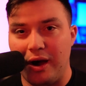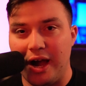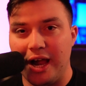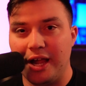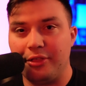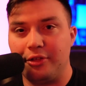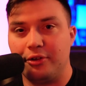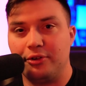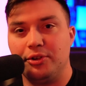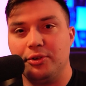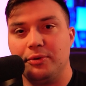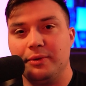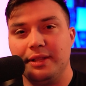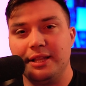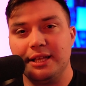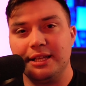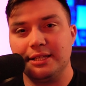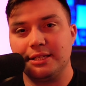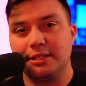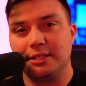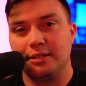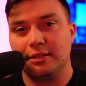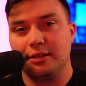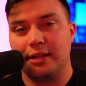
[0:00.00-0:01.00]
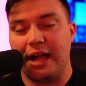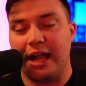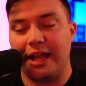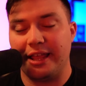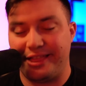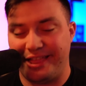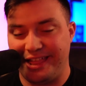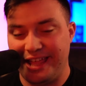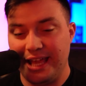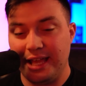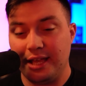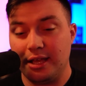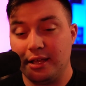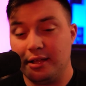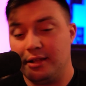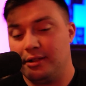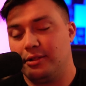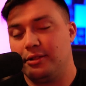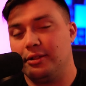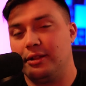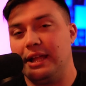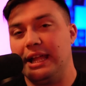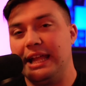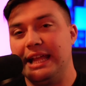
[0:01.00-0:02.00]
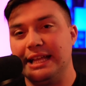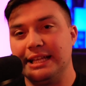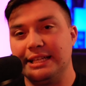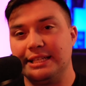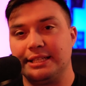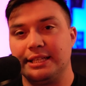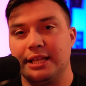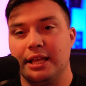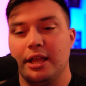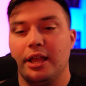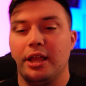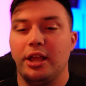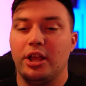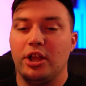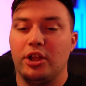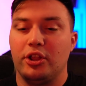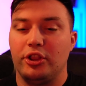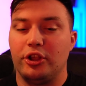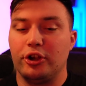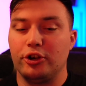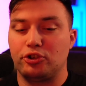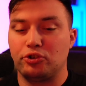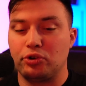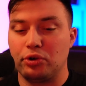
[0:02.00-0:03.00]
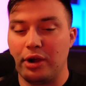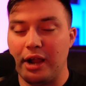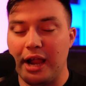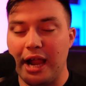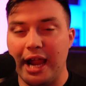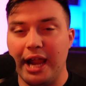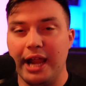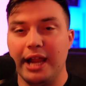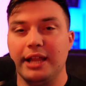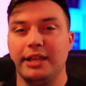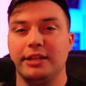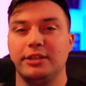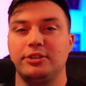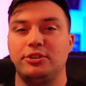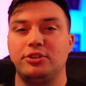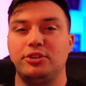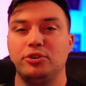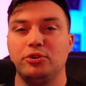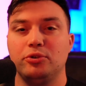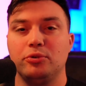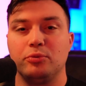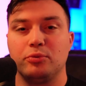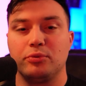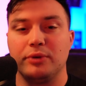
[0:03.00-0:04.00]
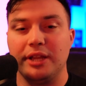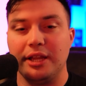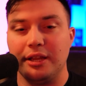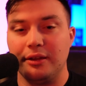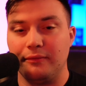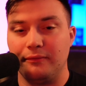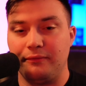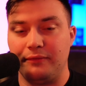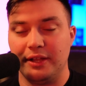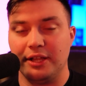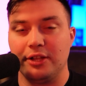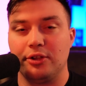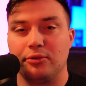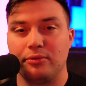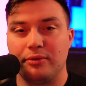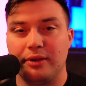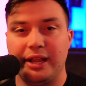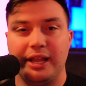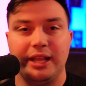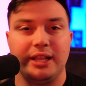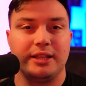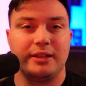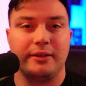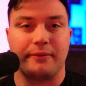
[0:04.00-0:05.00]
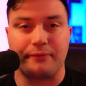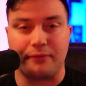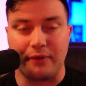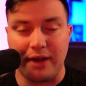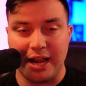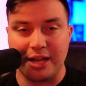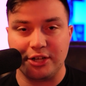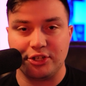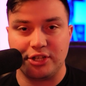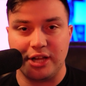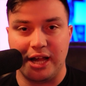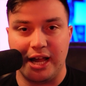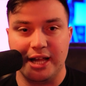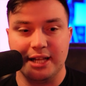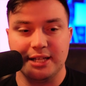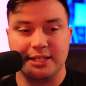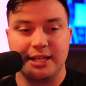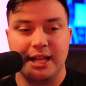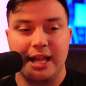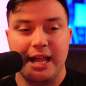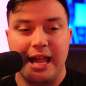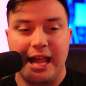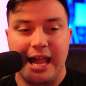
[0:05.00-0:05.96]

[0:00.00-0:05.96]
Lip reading: why they're doing this, I think, is they're trying to reinvigorate the franchise,